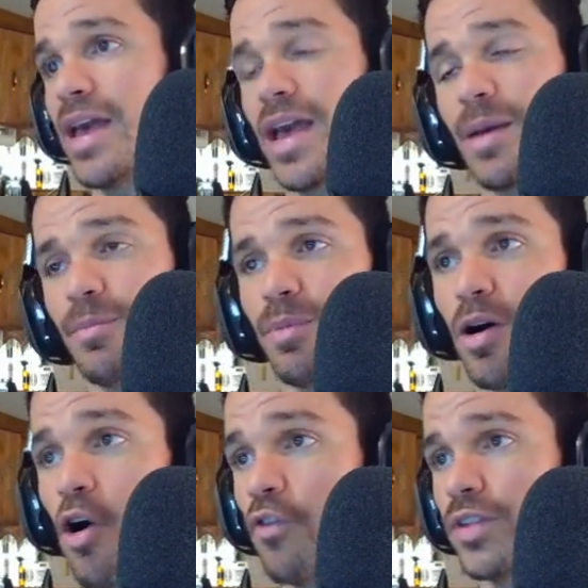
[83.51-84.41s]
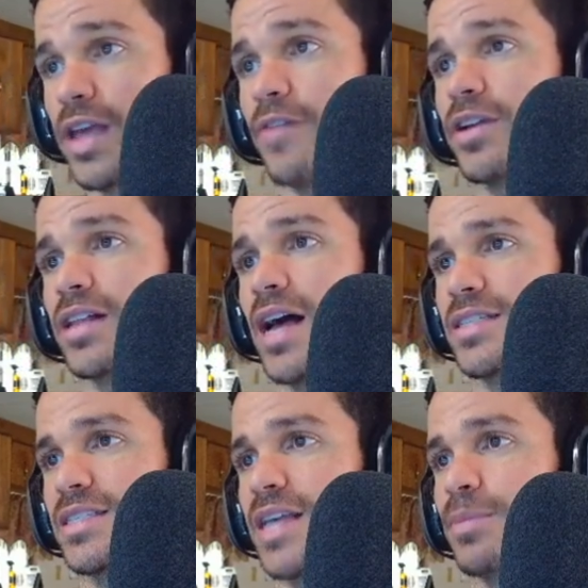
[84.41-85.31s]
and hopefully every
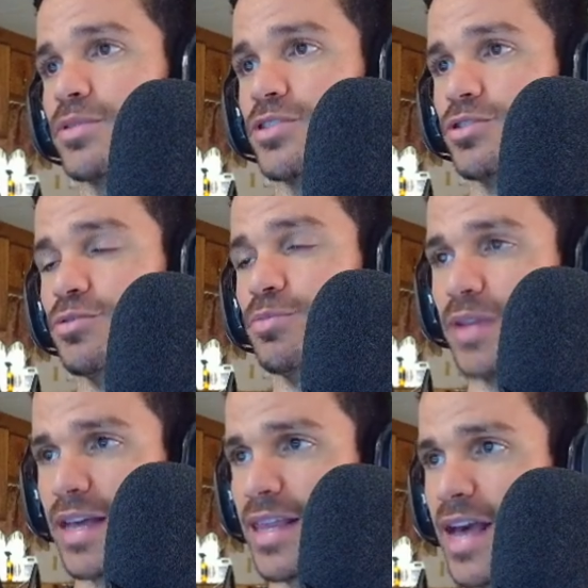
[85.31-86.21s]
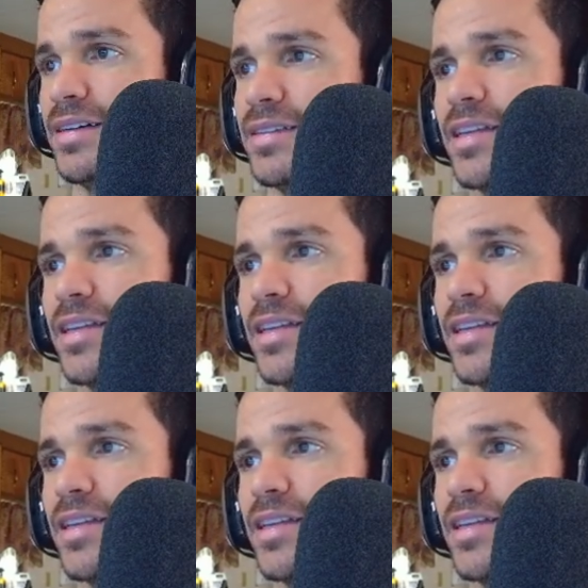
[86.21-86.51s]
class is able to play that.